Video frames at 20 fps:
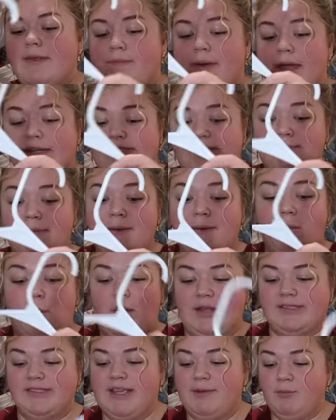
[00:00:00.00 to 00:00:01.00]
picked them up
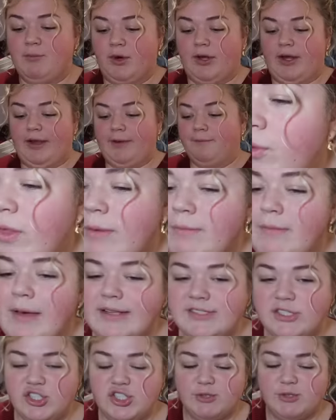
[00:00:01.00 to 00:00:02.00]
Wednesday morning. They
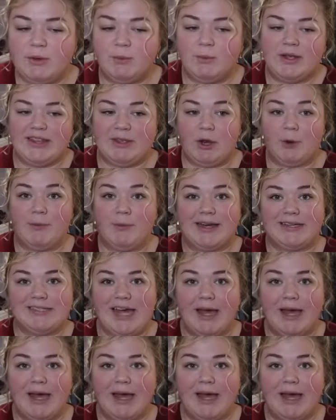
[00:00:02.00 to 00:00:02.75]
messaged me when they were picked